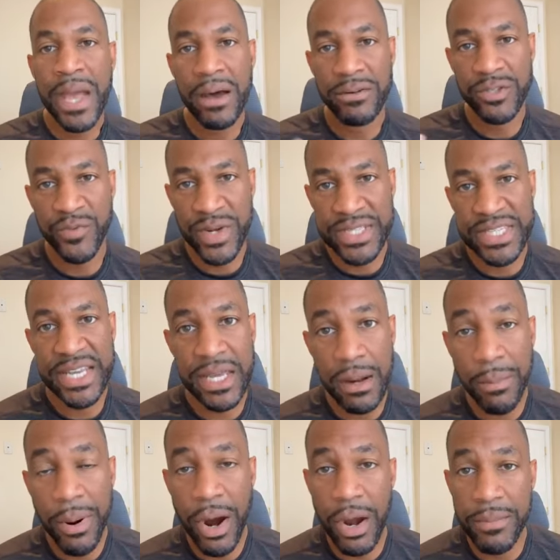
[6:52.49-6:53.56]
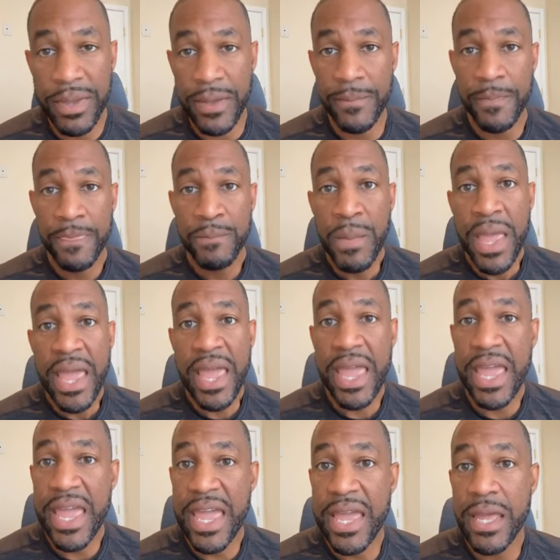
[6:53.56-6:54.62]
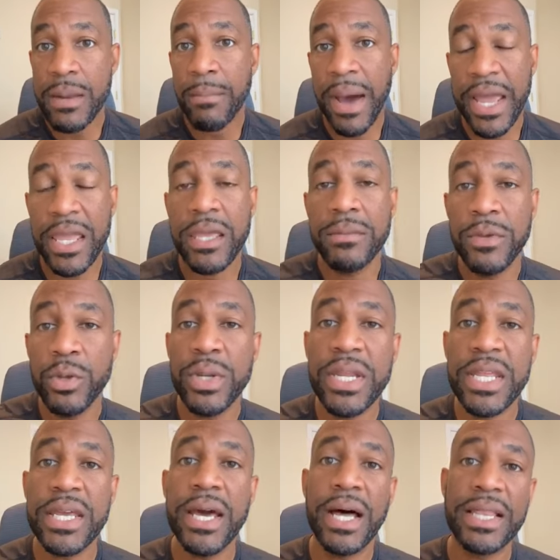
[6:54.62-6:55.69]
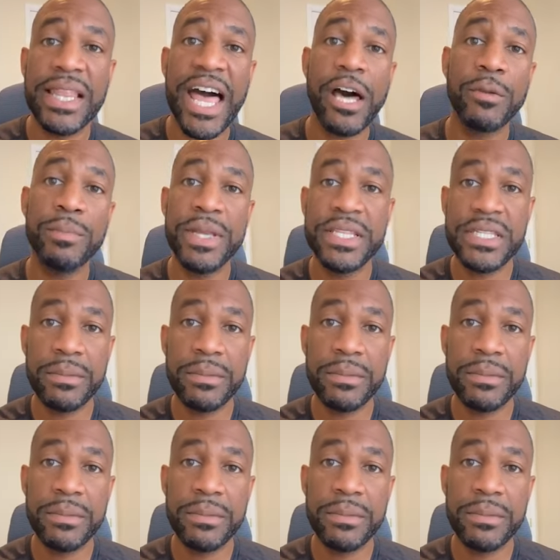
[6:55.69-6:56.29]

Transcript: I was renting an apartment, and my community allowed me